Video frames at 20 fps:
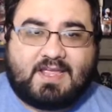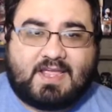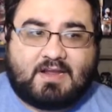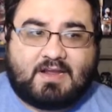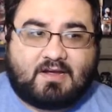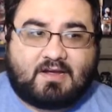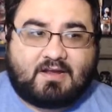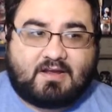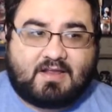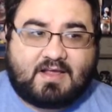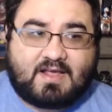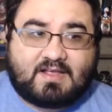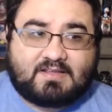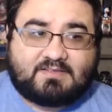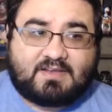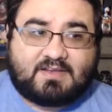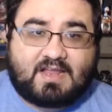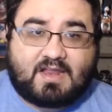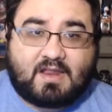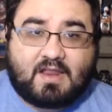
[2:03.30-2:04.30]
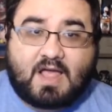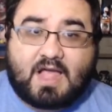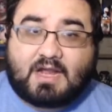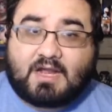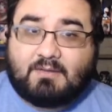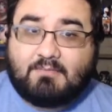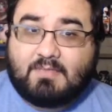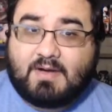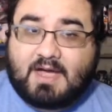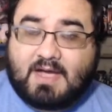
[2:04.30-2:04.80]
in a closet and lock
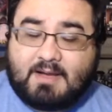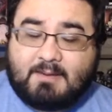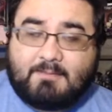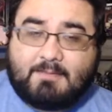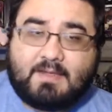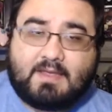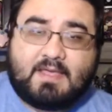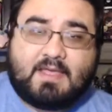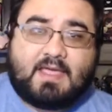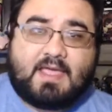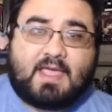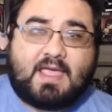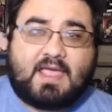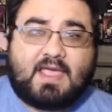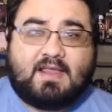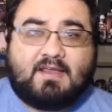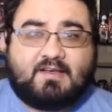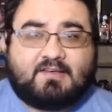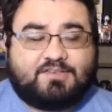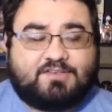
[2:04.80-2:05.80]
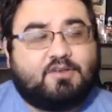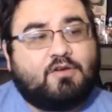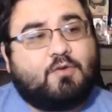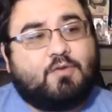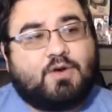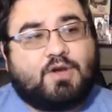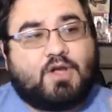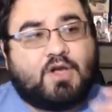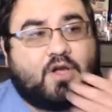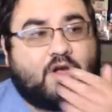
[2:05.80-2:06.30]
him up, and Kasuto
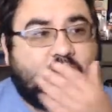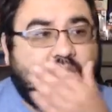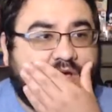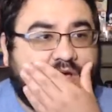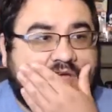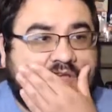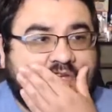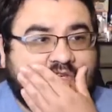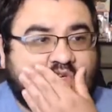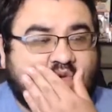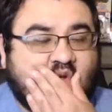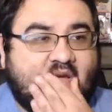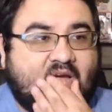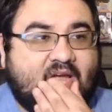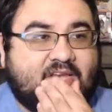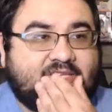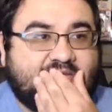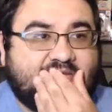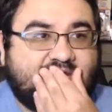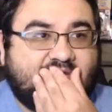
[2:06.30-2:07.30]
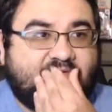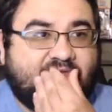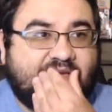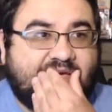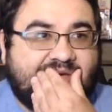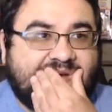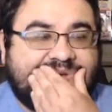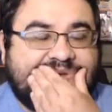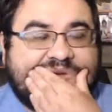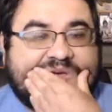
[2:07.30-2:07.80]
would go and try to
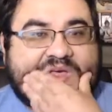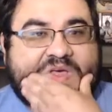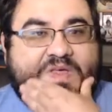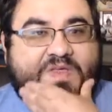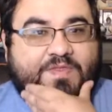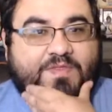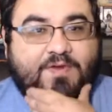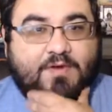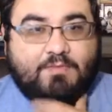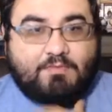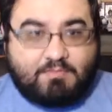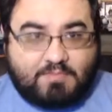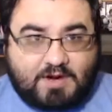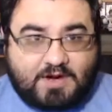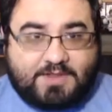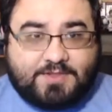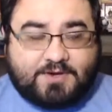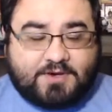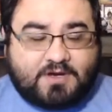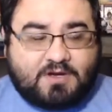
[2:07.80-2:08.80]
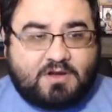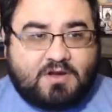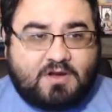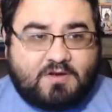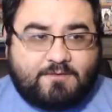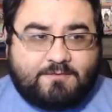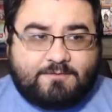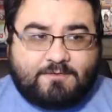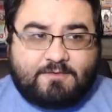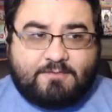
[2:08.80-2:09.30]
defend their mother
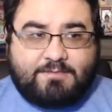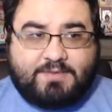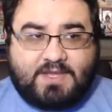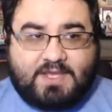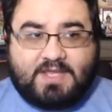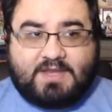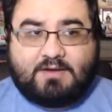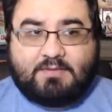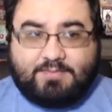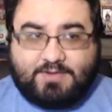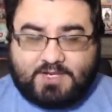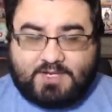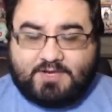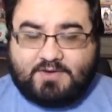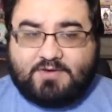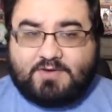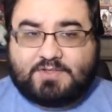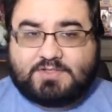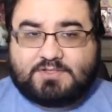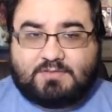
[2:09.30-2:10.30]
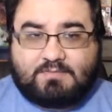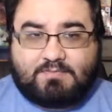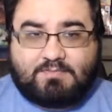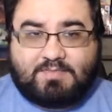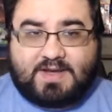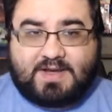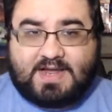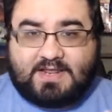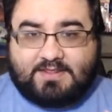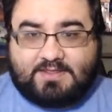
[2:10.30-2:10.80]
from being abused
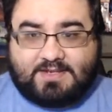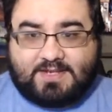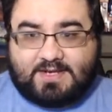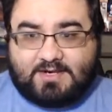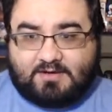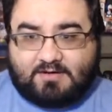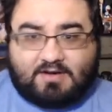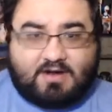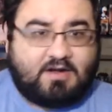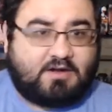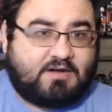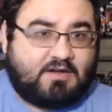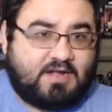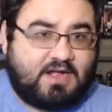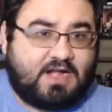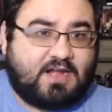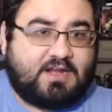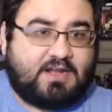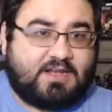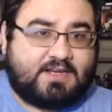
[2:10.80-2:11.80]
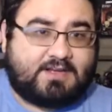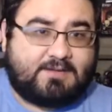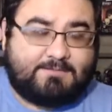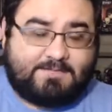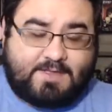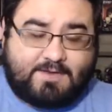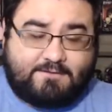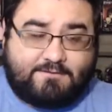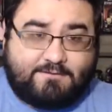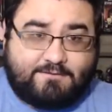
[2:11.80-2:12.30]
by their alcoholic
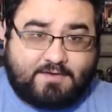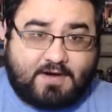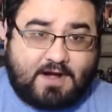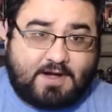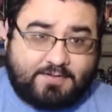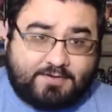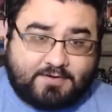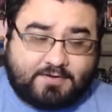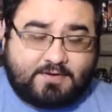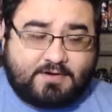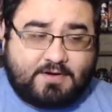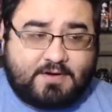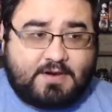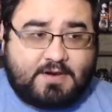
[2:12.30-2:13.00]
father,